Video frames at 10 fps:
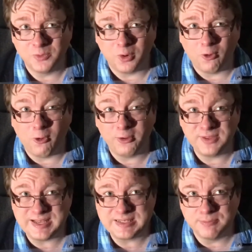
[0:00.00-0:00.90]

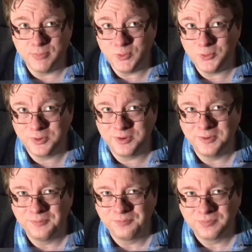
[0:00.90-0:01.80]

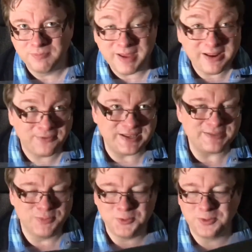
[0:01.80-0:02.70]
many of
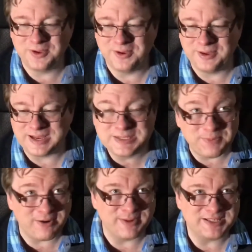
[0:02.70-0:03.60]
these Moog
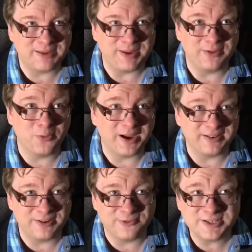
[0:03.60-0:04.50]
experiments have been quite
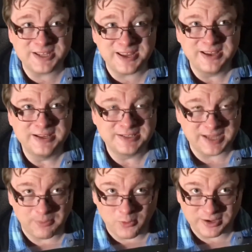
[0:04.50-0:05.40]
interesting,
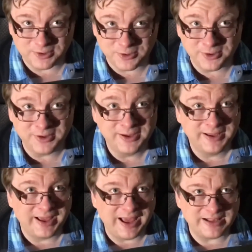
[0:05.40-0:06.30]
some quite good
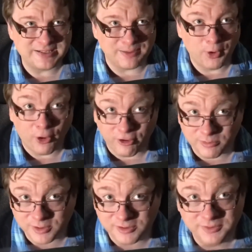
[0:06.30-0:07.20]
and some
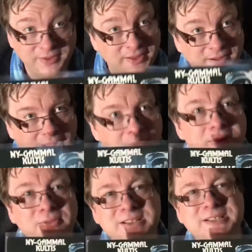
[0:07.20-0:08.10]
horrible. I
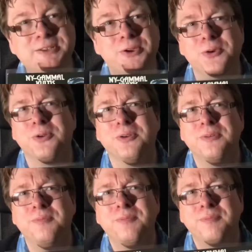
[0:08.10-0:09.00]
think this is good,
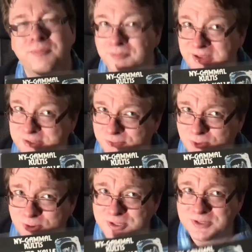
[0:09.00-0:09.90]
but of
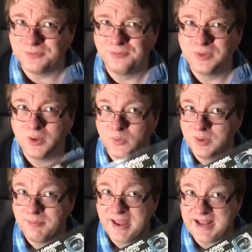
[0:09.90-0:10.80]
course
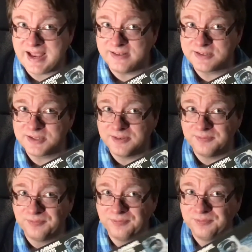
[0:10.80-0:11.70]
Benny
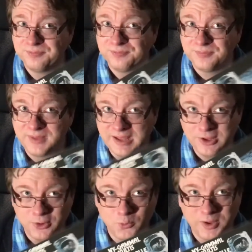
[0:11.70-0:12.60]
Andersson, he
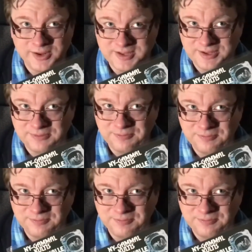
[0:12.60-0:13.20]
knew what he did,